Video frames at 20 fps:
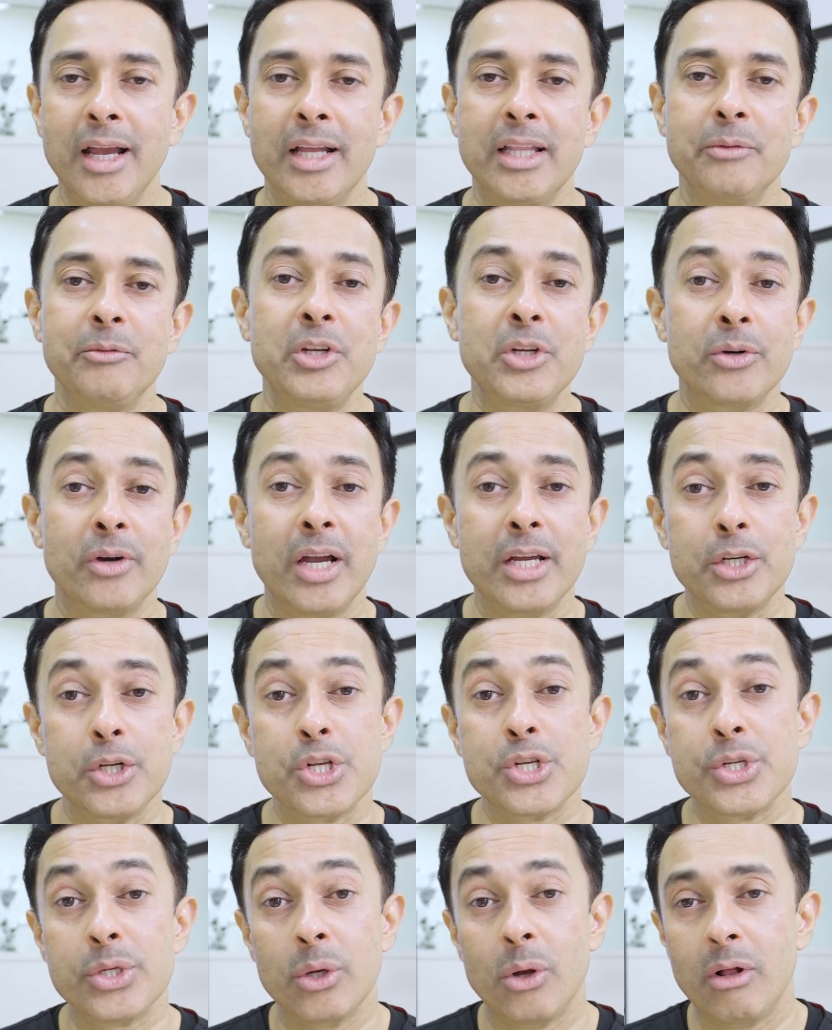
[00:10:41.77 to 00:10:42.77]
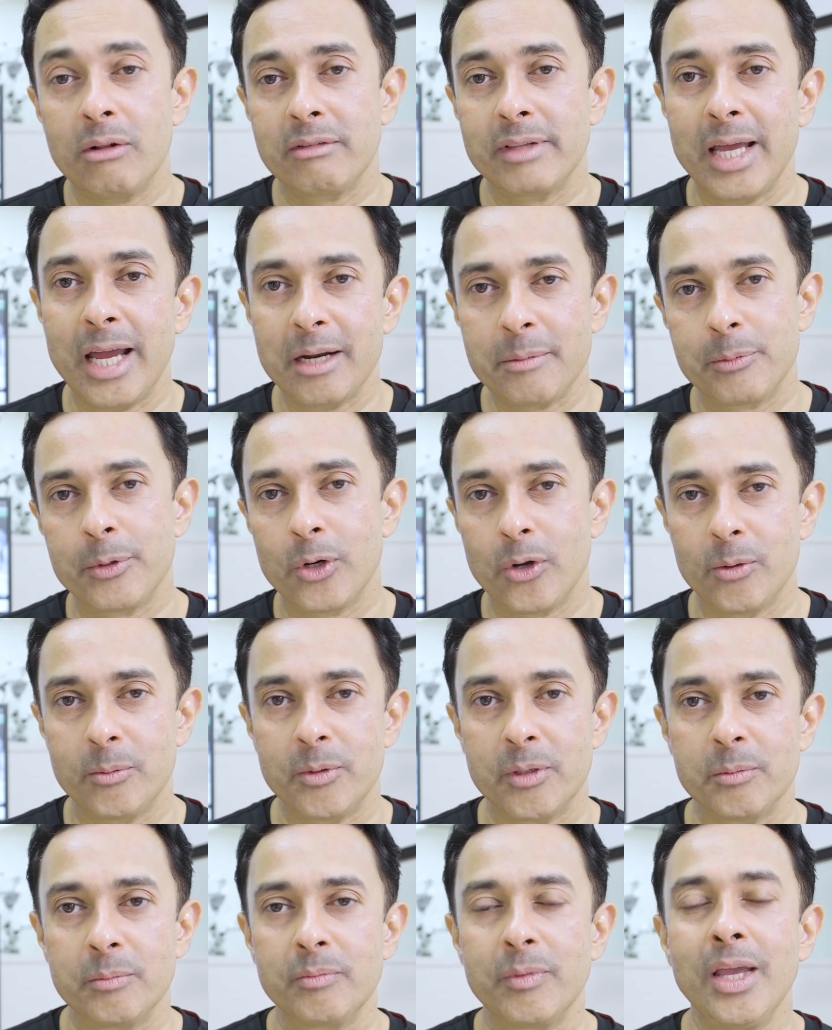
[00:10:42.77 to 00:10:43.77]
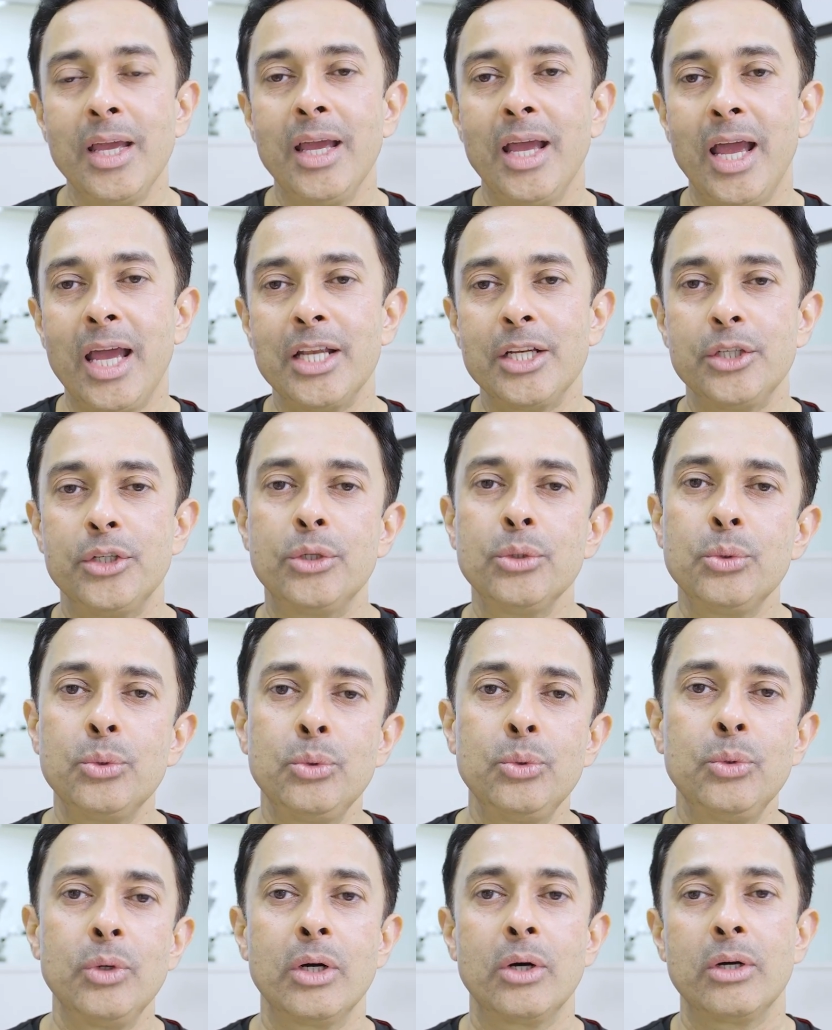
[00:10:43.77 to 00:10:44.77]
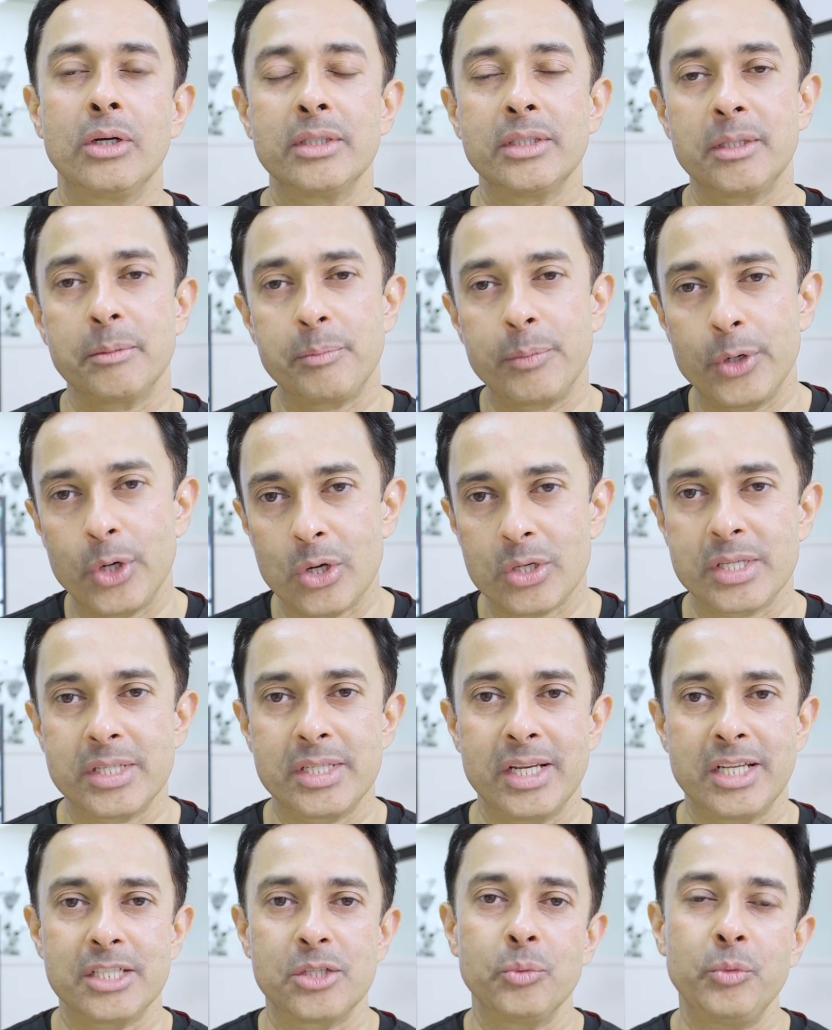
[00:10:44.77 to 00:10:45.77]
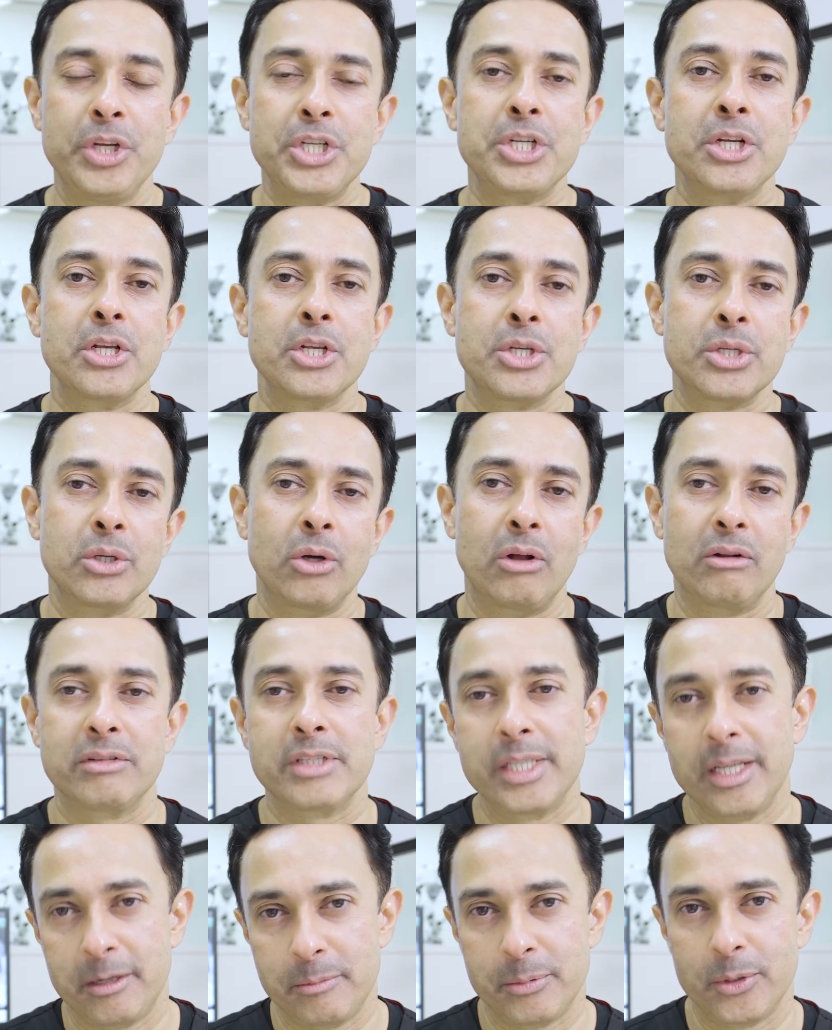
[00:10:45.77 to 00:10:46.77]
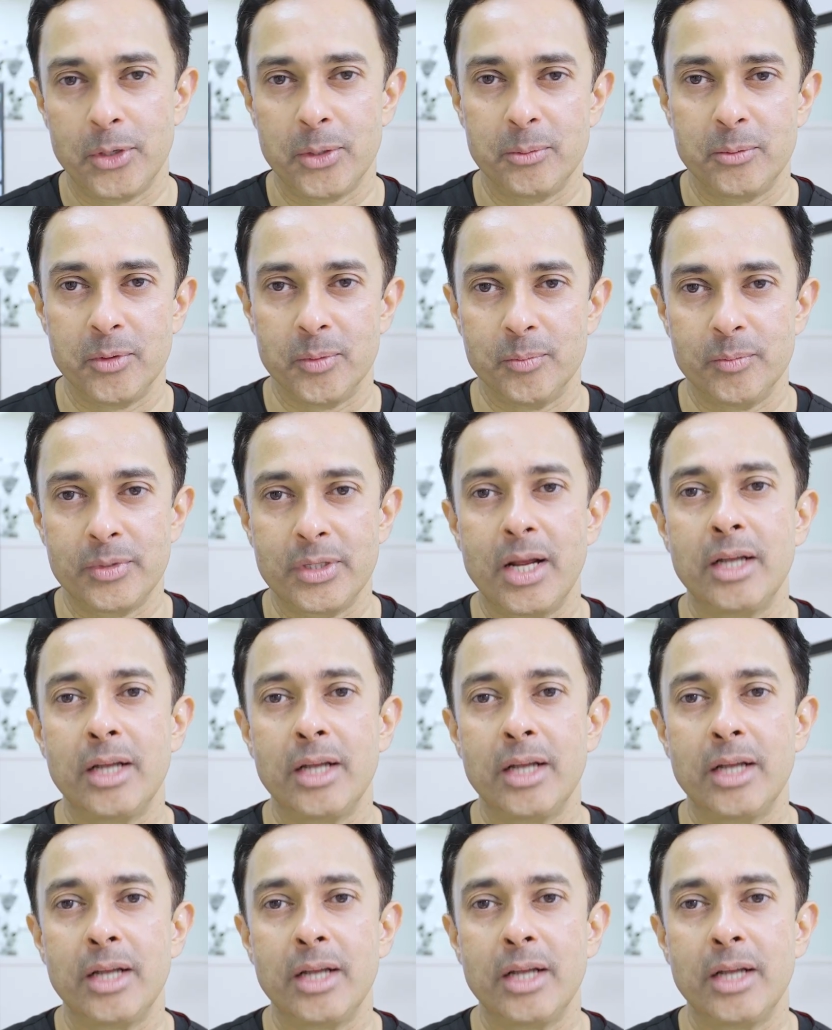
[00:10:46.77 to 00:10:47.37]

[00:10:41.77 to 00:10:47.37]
and then we try to solve that problem and do the process which solves that problem,